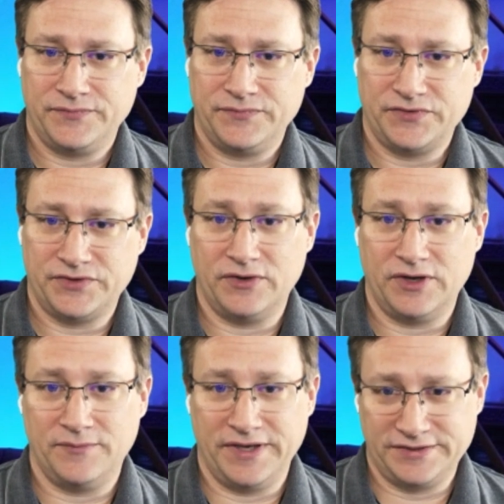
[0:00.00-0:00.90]
So
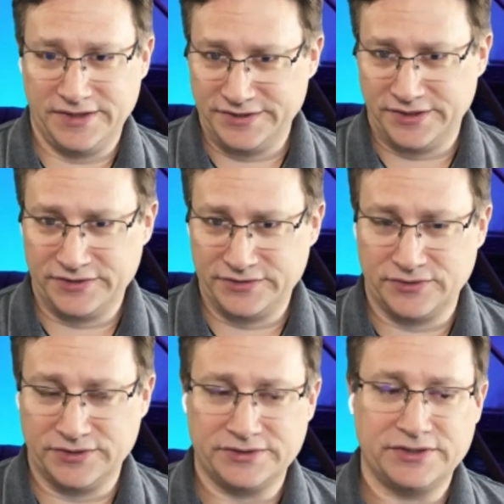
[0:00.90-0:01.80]
I'm basic angelic
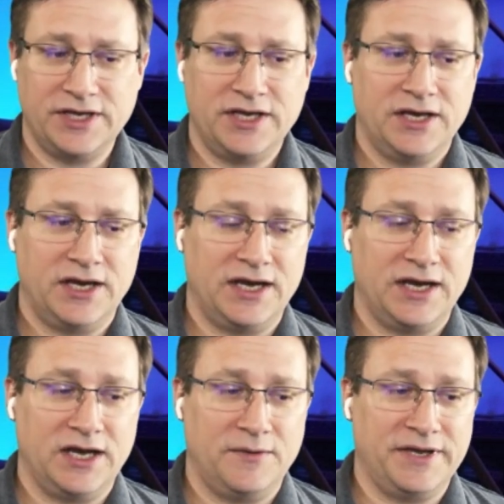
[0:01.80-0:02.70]
source.
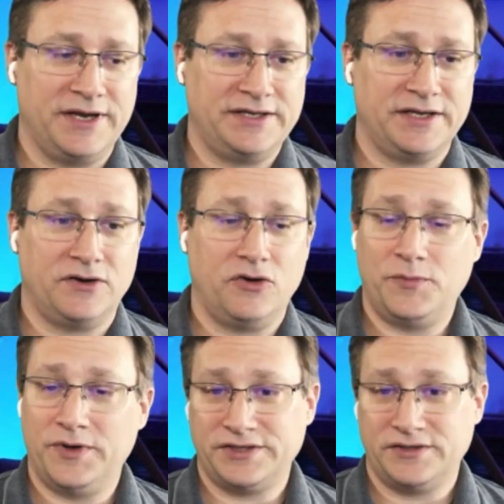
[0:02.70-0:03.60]
Um, and I did a whole
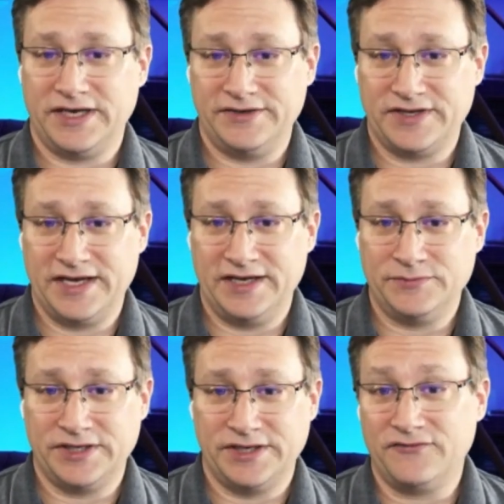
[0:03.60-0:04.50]
bunch of
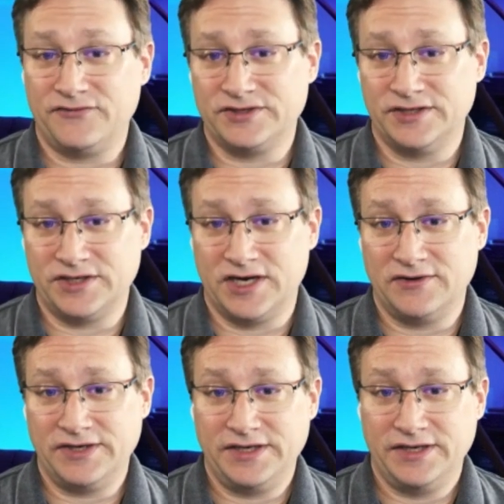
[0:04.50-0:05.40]
lifetimes in Alpha
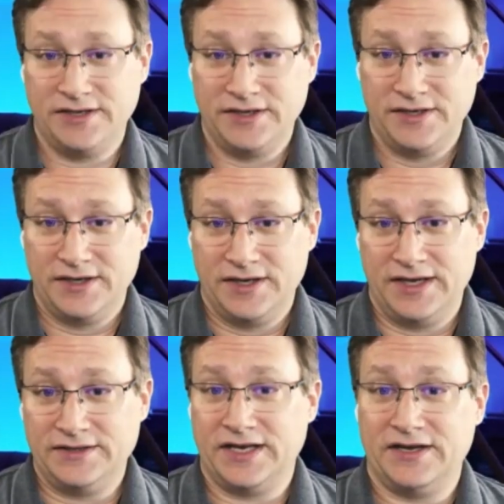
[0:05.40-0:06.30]
Centauri.
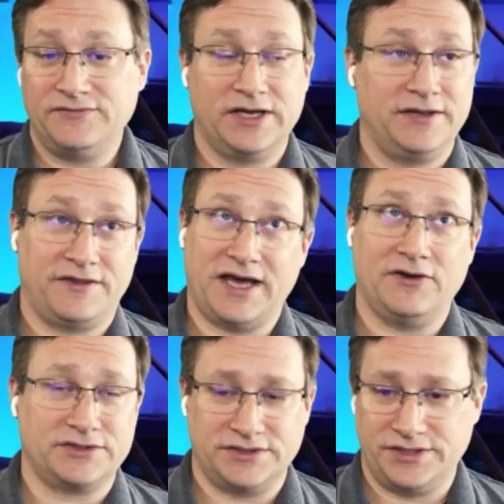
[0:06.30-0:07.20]
And then I've done
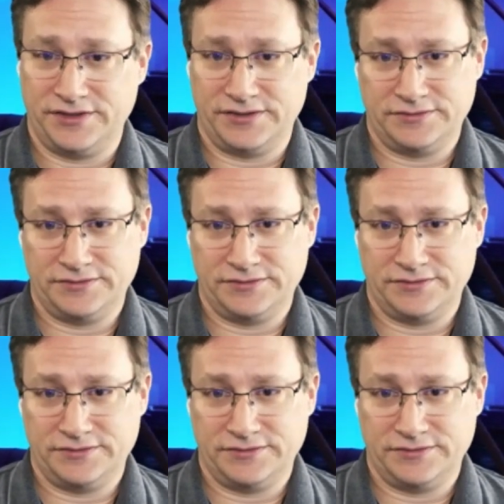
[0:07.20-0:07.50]
thousands here